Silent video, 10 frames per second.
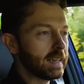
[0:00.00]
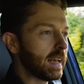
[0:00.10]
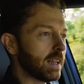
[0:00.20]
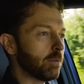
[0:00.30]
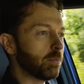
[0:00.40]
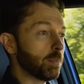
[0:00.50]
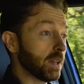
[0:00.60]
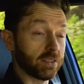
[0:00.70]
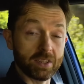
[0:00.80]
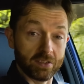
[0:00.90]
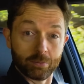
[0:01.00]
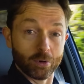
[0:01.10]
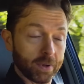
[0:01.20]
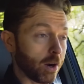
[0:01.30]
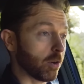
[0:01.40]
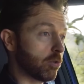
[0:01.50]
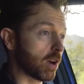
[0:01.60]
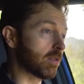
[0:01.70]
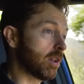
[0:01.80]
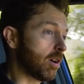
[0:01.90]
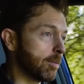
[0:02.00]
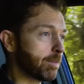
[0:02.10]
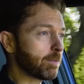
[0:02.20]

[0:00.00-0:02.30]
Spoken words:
and basically gives you more power to drive along.